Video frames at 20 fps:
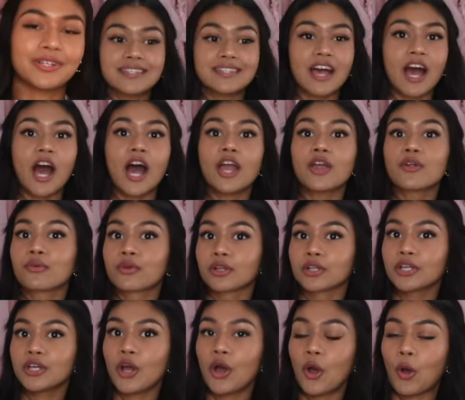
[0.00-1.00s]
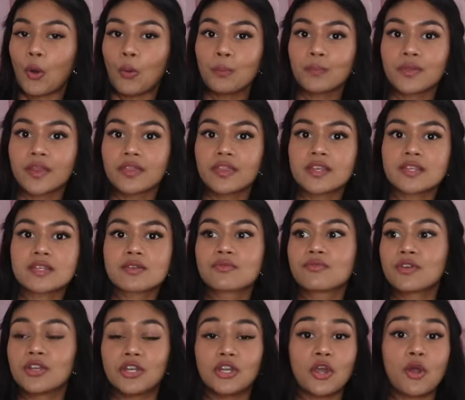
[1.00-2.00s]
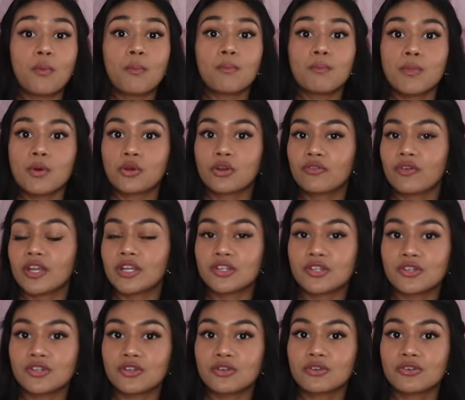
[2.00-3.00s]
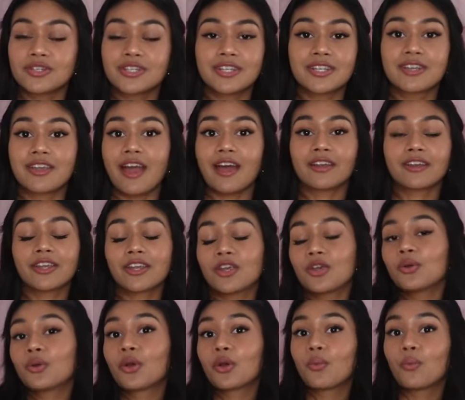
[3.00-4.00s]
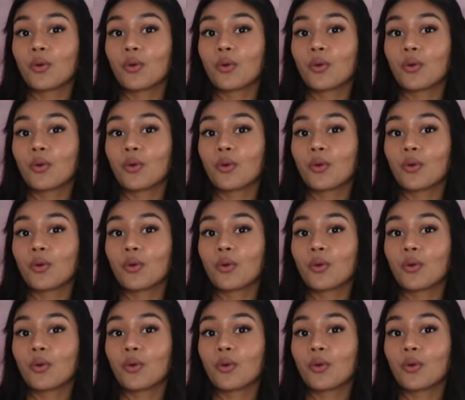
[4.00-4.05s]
And I really hope that this video motivates you to get cute